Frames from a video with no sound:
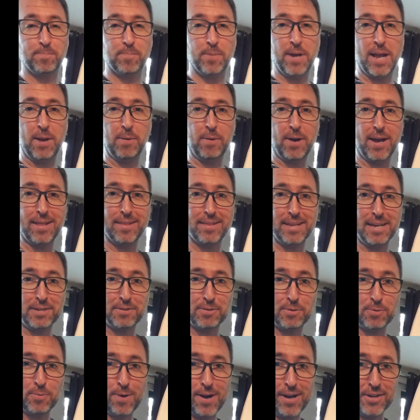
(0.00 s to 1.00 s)
Anyway, thanks
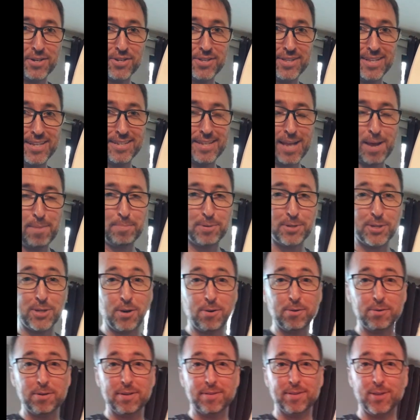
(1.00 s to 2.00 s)
for watching this
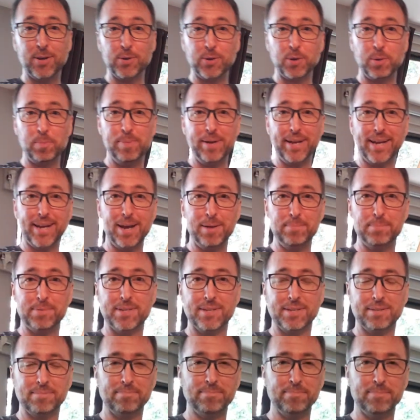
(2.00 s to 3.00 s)
episode, Local
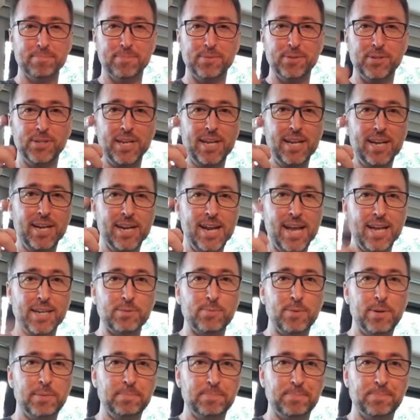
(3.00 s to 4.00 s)
Pickups. See you in the
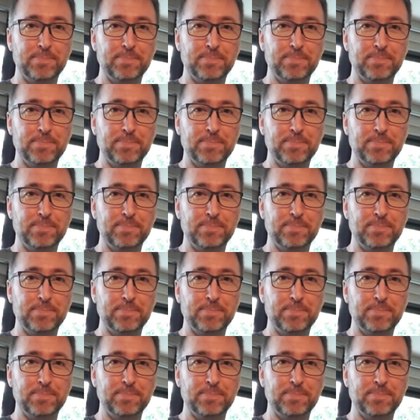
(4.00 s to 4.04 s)
next one.